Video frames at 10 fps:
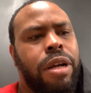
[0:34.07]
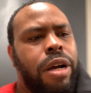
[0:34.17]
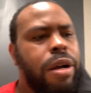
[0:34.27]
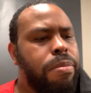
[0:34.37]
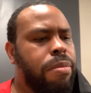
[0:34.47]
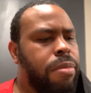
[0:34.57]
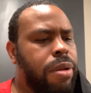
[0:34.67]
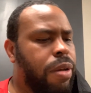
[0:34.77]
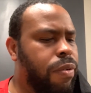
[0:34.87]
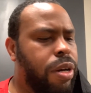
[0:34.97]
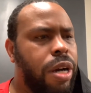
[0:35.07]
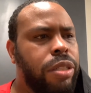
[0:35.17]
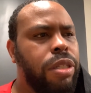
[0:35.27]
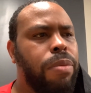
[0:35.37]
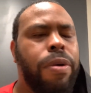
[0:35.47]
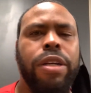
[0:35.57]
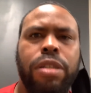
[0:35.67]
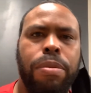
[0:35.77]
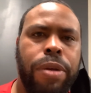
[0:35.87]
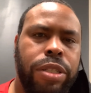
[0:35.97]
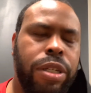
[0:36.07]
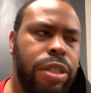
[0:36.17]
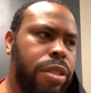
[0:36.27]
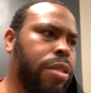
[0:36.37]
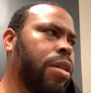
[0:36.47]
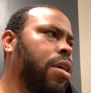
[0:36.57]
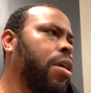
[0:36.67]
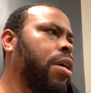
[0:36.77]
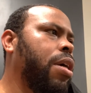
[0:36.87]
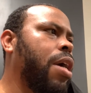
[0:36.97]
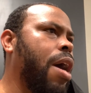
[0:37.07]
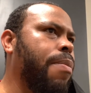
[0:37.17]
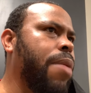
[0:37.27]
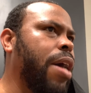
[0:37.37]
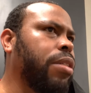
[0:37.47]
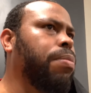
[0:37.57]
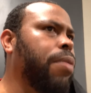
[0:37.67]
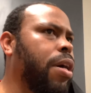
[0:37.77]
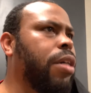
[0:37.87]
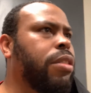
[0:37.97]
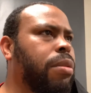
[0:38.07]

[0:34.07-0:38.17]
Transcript: In regards to the price of the PlayStation, I'm not surprised.